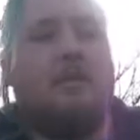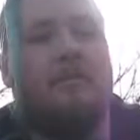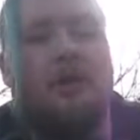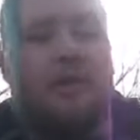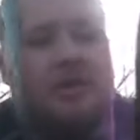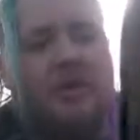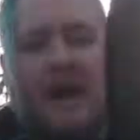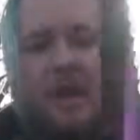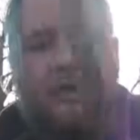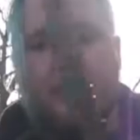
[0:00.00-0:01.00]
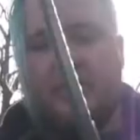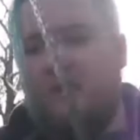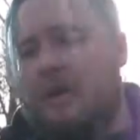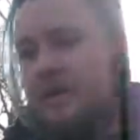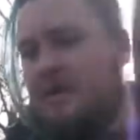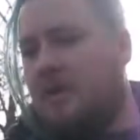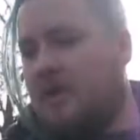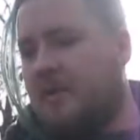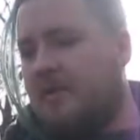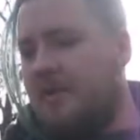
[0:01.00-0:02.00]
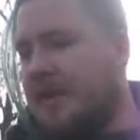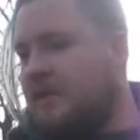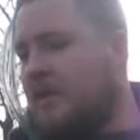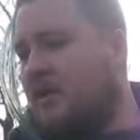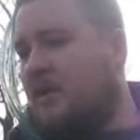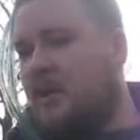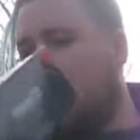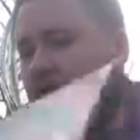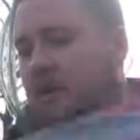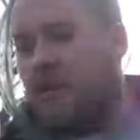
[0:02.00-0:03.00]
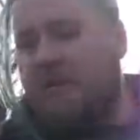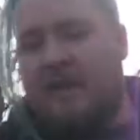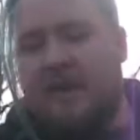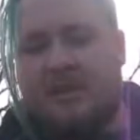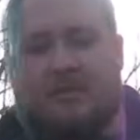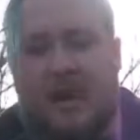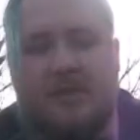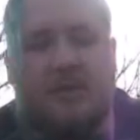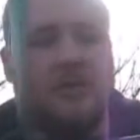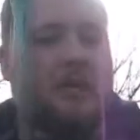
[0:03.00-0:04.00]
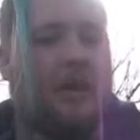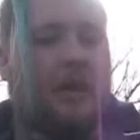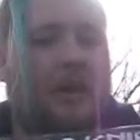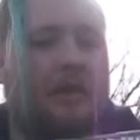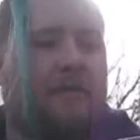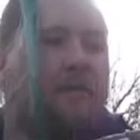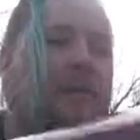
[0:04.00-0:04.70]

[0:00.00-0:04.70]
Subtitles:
but I'm sure you guys can look it up. If you guys want to look it up, look up Fantasy Master Skull Knife,